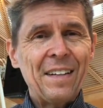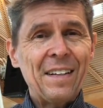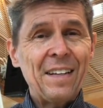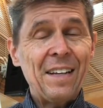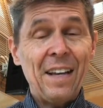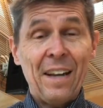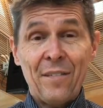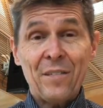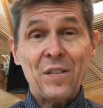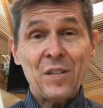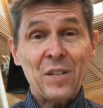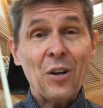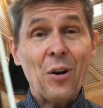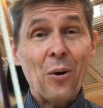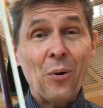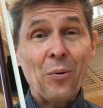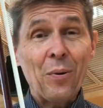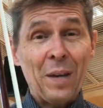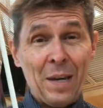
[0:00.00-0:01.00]
If
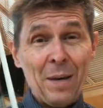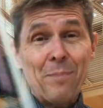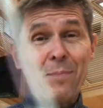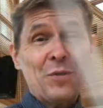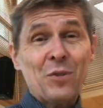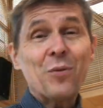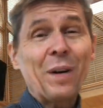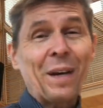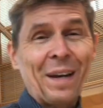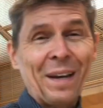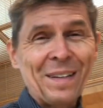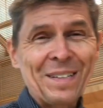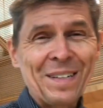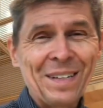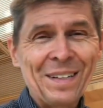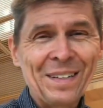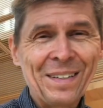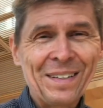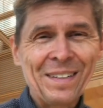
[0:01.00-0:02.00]
so, keep doing it.
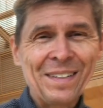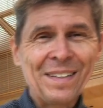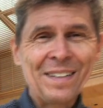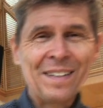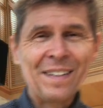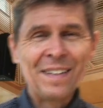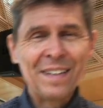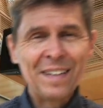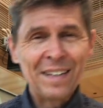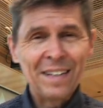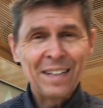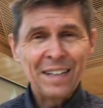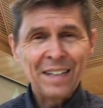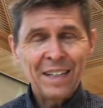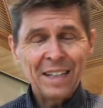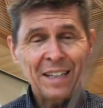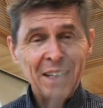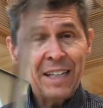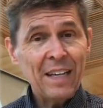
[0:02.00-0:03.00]

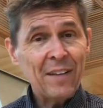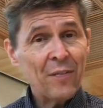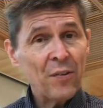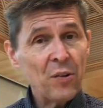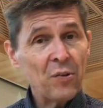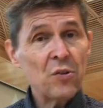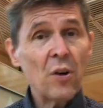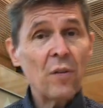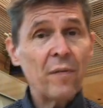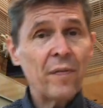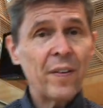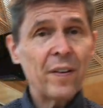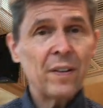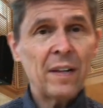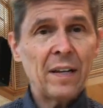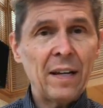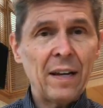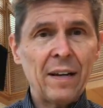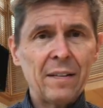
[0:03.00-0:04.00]
If you don't feel
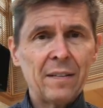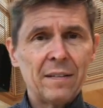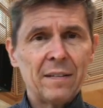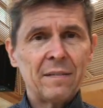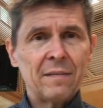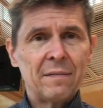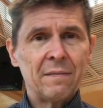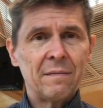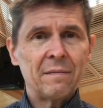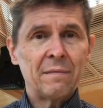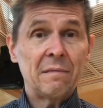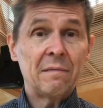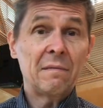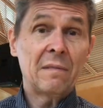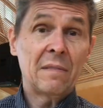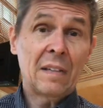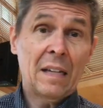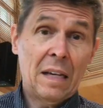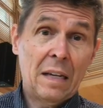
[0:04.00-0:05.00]
it yet,
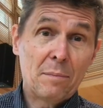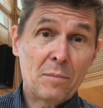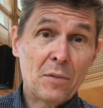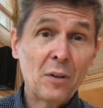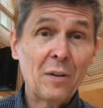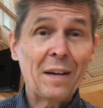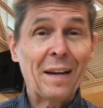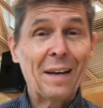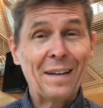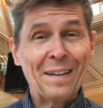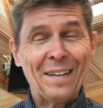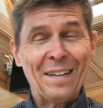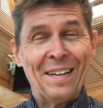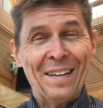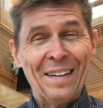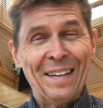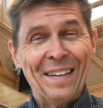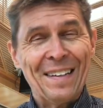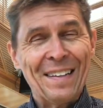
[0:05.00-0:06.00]
keep doing it.
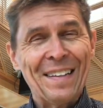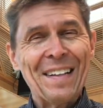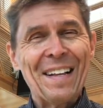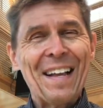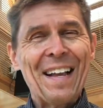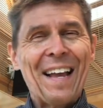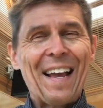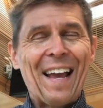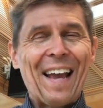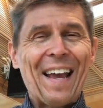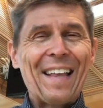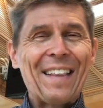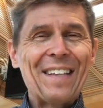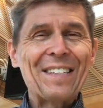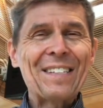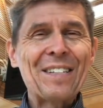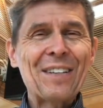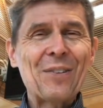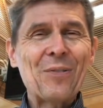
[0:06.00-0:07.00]

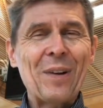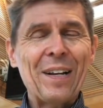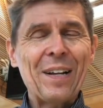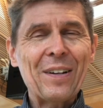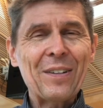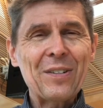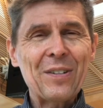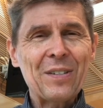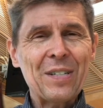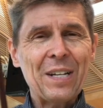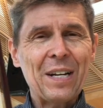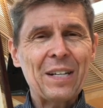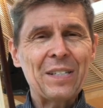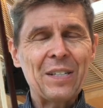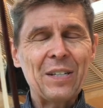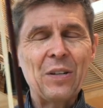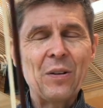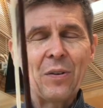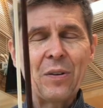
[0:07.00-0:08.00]
This is a great exercise
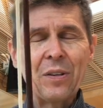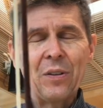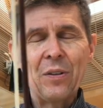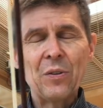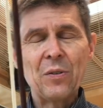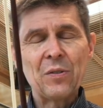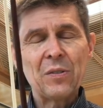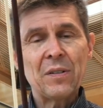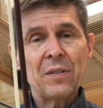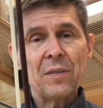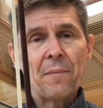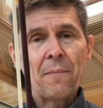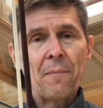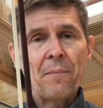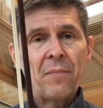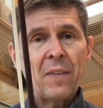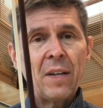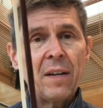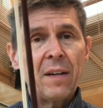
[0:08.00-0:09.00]
that you can use
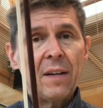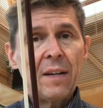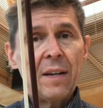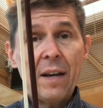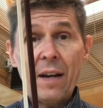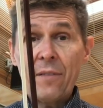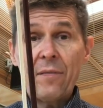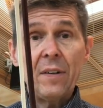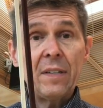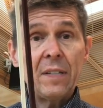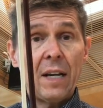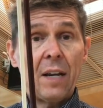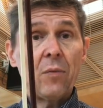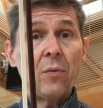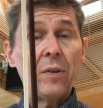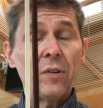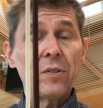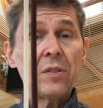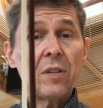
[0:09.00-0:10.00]
every day
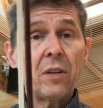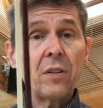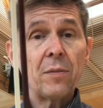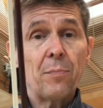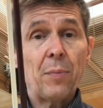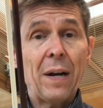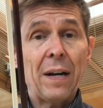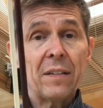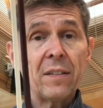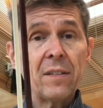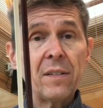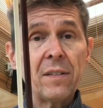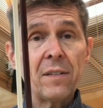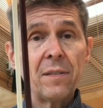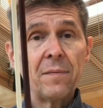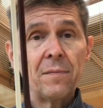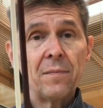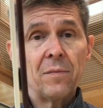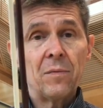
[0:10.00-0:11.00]
when you start to practice,
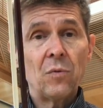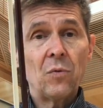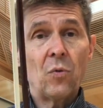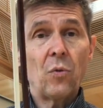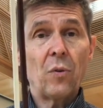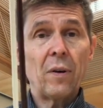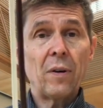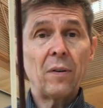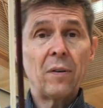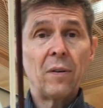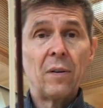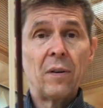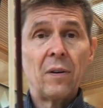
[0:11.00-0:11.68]
or